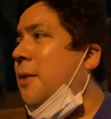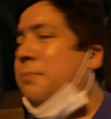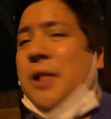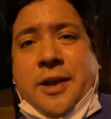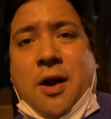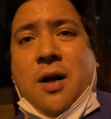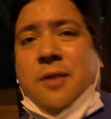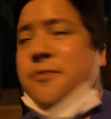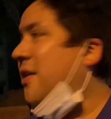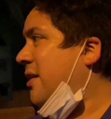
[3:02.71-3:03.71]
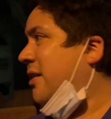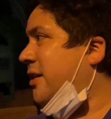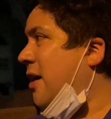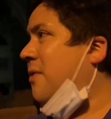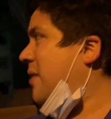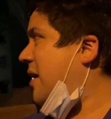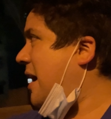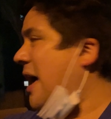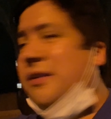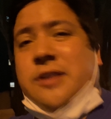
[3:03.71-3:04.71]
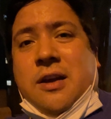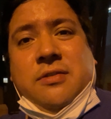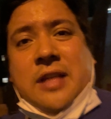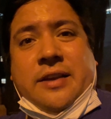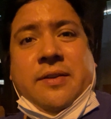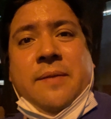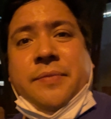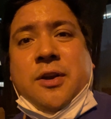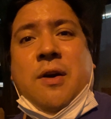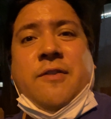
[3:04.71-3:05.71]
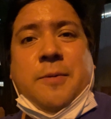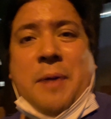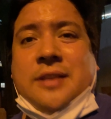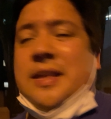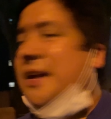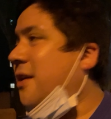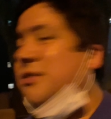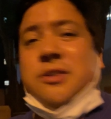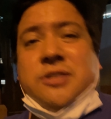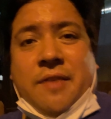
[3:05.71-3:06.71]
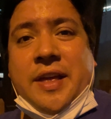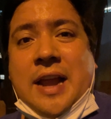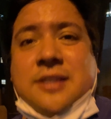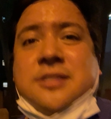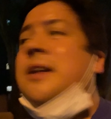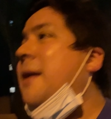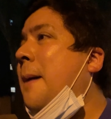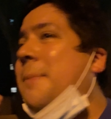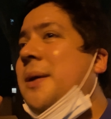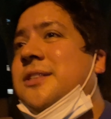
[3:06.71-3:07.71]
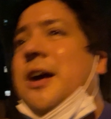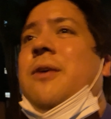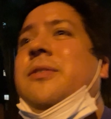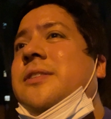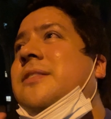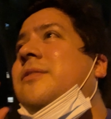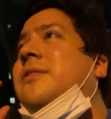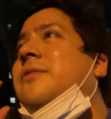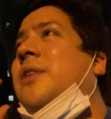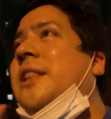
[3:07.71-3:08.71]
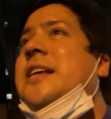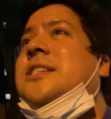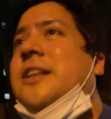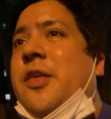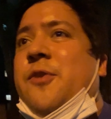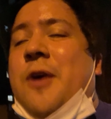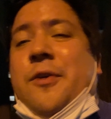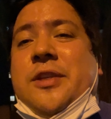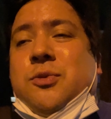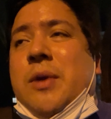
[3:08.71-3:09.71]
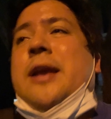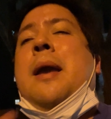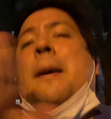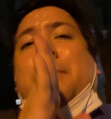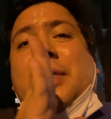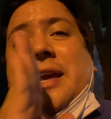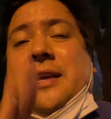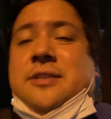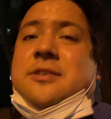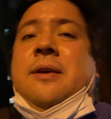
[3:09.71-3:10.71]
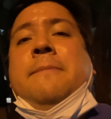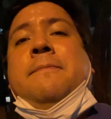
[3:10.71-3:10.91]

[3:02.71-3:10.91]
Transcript: Go play golf. Go, uh, I don't know, like go have a picnic. Go do something else. But don't release another phone this week, please.